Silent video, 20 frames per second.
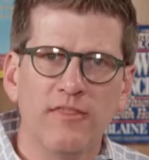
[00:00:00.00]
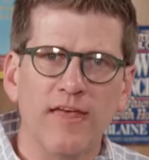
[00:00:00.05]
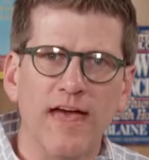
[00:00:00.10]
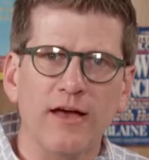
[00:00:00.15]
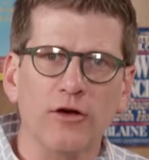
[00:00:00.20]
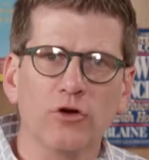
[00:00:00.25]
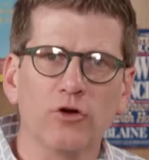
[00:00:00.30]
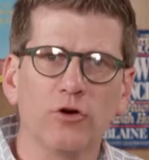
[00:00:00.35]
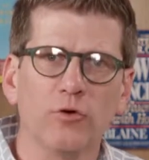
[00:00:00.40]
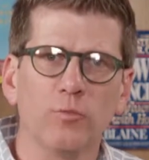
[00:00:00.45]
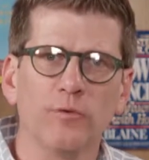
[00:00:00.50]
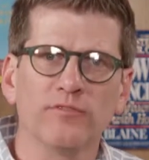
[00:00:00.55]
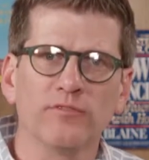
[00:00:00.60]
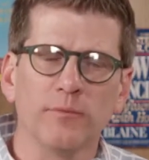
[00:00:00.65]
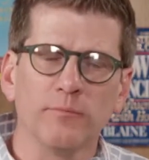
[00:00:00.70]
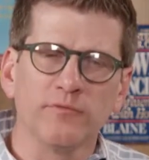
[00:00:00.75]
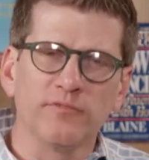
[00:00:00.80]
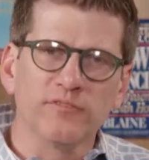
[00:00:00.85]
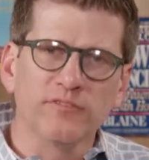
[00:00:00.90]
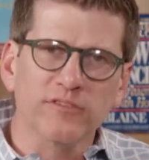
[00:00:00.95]
that could, with
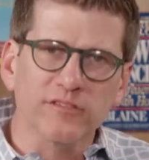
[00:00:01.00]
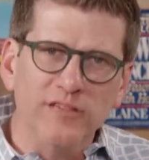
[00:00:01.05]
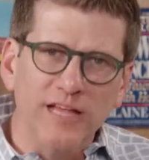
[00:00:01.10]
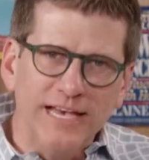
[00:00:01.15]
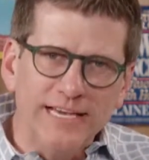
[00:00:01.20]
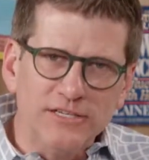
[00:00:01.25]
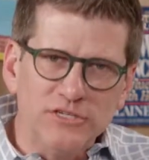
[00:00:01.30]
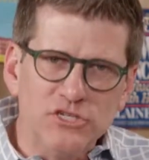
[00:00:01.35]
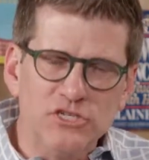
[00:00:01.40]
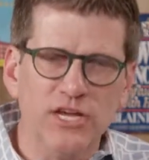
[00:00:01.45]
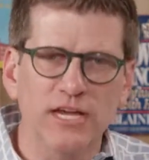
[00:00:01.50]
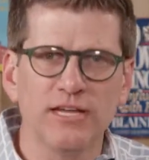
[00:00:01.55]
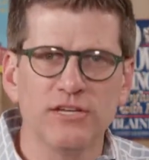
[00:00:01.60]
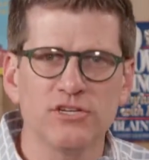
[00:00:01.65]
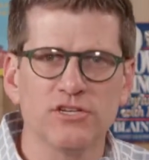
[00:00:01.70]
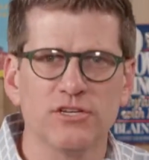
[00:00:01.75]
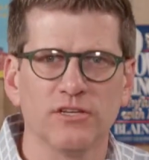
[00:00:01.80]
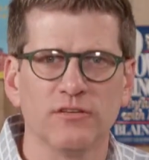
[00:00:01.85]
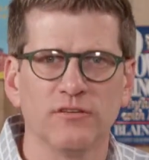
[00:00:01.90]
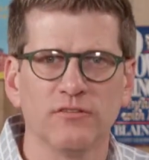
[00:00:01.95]
some slight
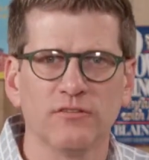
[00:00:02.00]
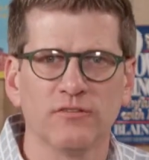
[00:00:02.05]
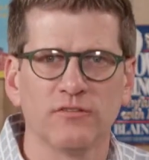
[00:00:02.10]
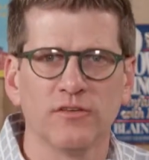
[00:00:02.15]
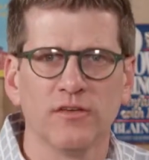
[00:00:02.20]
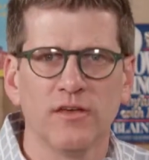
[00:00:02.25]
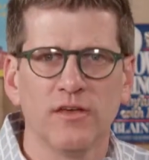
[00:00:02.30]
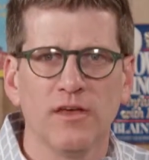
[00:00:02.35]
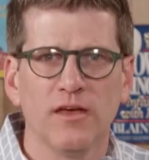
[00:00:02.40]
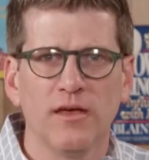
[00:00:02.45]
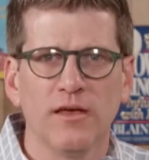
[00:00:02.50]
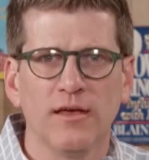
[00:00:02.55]
changes,